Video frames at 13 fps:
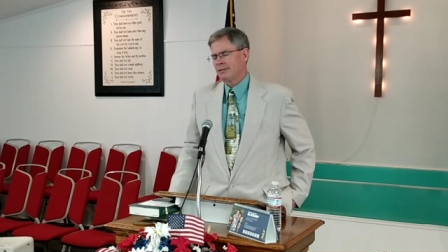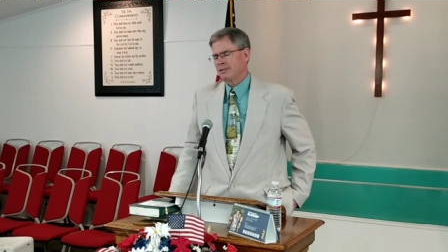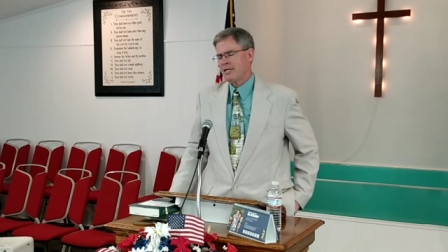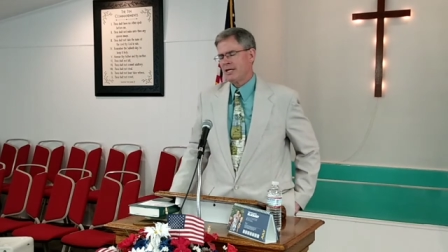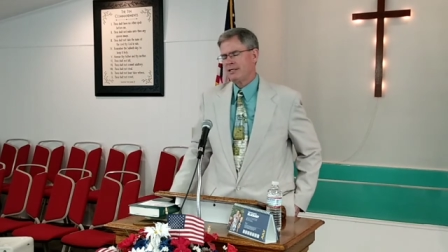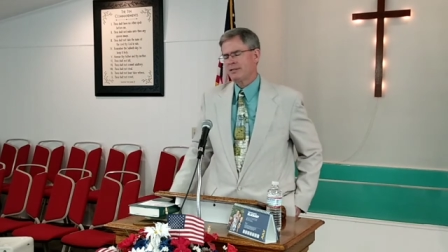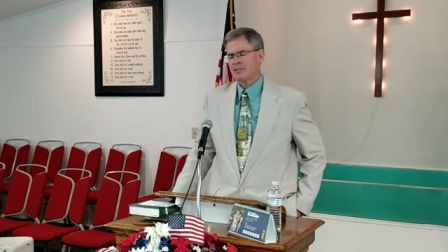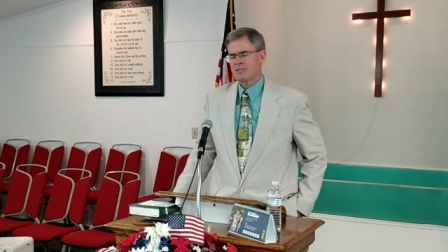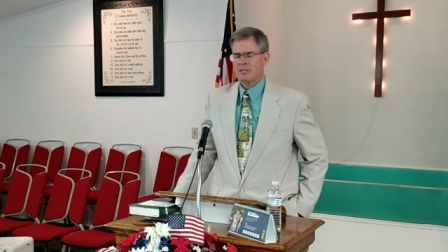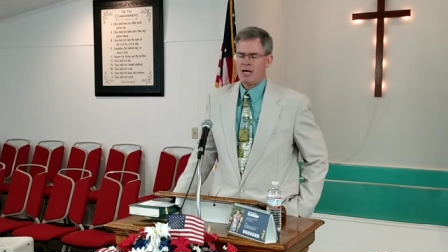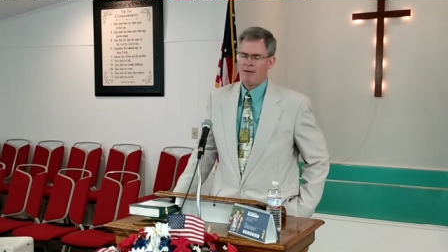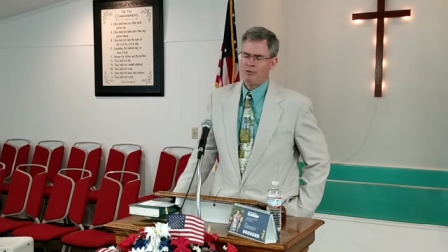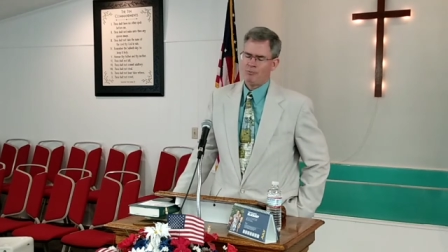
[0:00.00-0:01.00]
take this
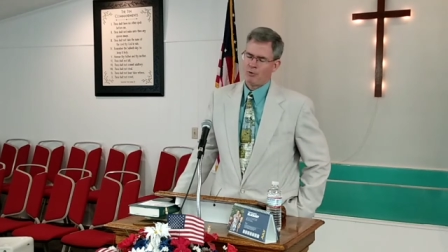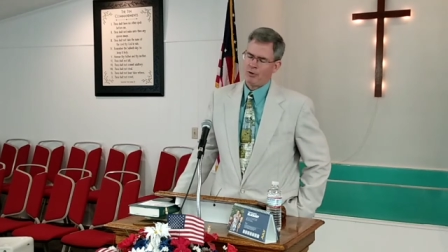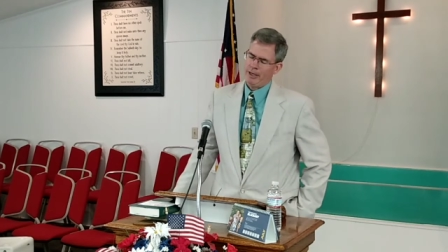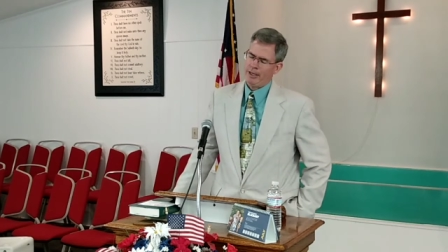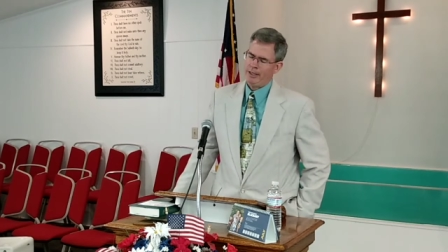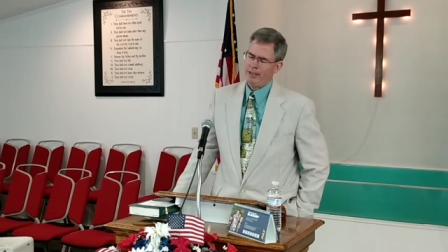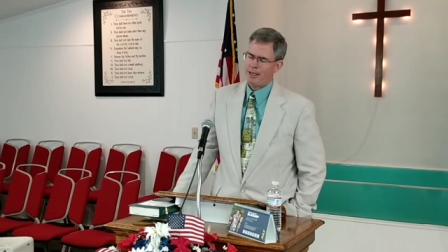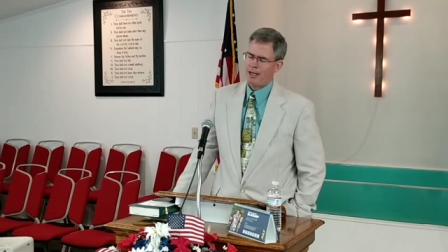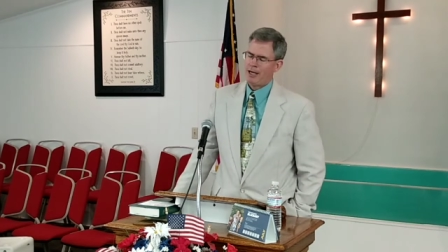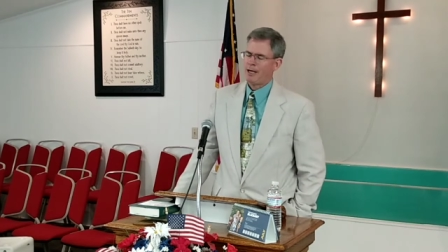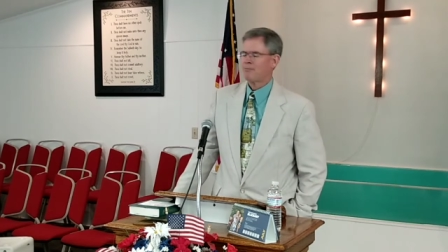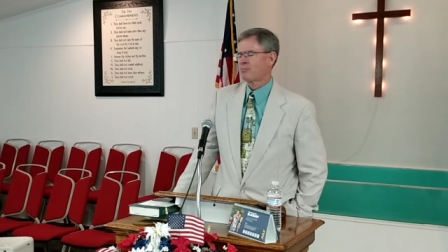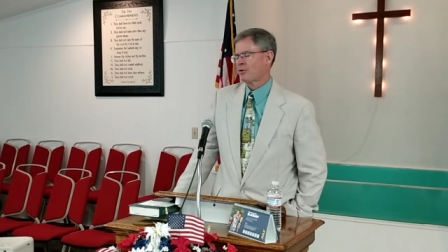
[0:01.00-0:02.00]
time to pray,
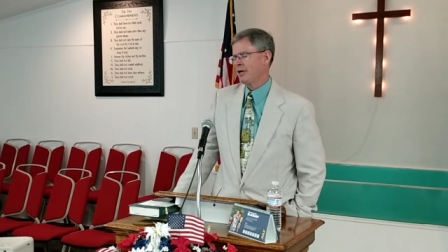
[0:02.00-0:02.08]
I'm